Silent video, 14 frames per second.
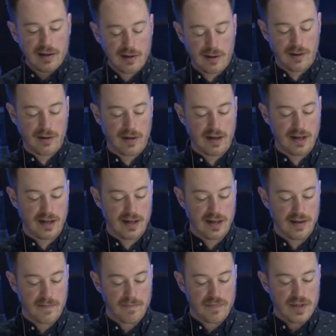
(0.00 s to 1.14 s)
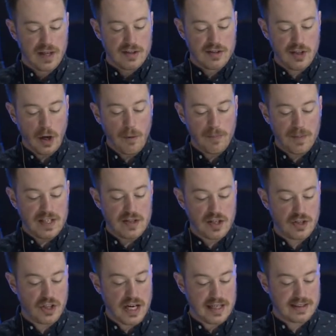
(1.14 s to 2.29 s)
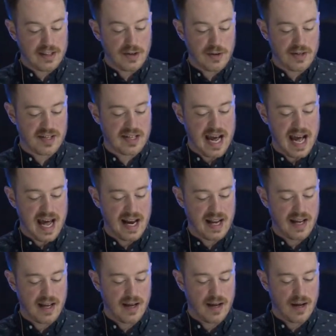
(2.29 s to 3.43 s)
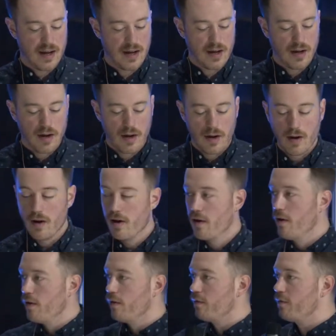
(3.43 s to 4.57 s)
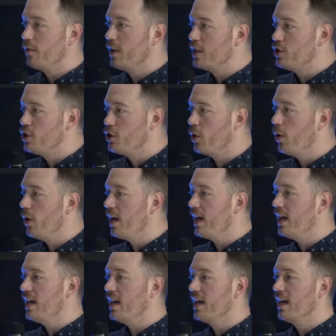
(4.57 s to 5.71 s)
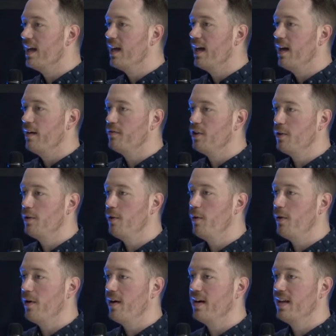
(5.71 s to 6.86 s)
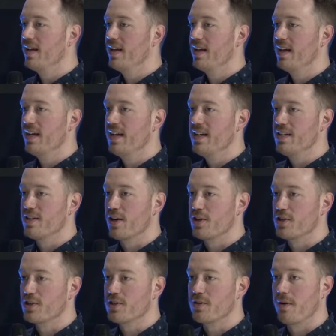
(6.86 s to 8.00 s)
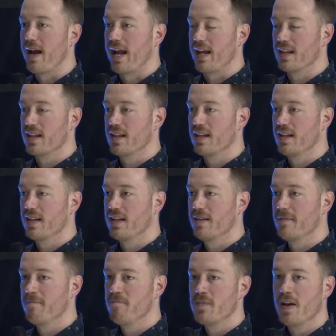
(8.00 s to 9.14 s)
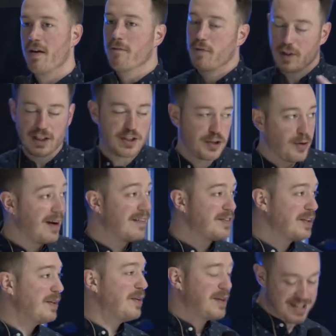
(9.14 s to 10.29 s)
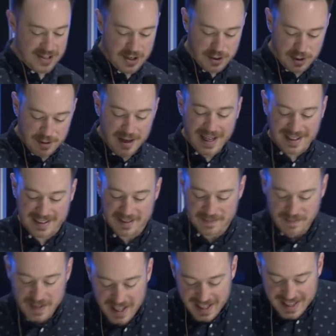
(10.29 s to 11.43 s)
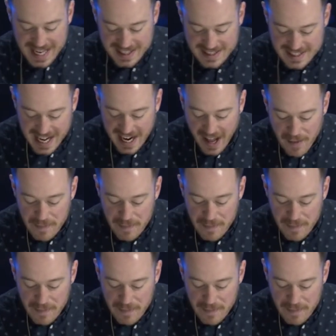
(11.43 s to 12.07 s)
Lord. Don't be dejected or sad, for the joy of the Lord is our strength. For the joy of the Lord is our strength. That's that